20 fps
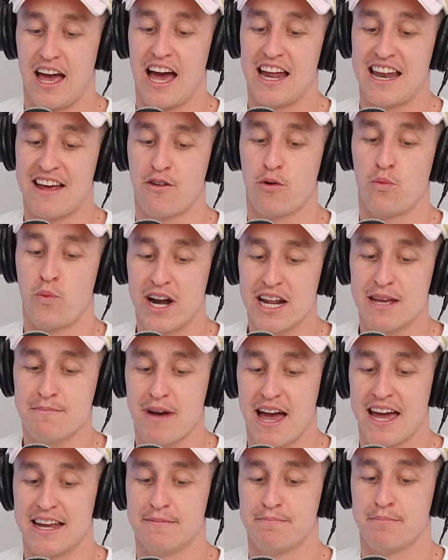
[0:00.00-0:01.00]
and have a
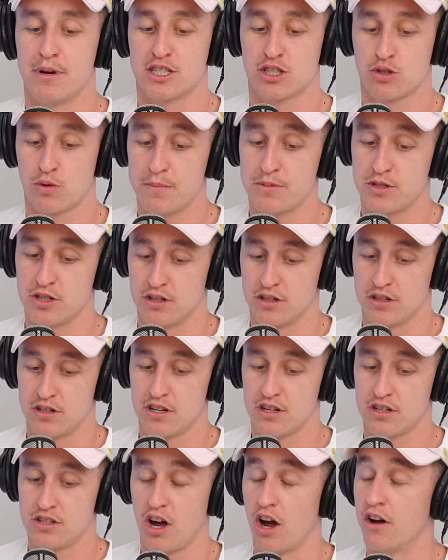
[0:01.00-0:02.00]
ready-made prescription
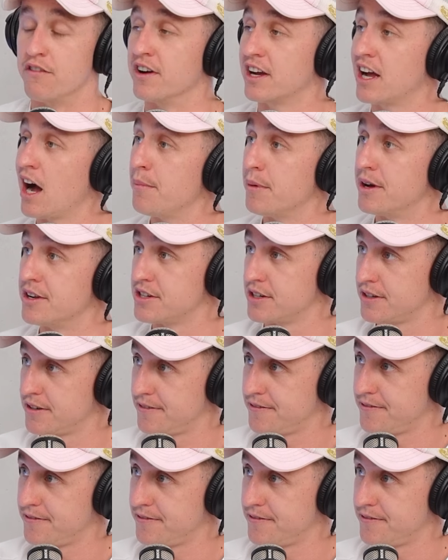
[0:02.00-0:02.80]
to overcome it.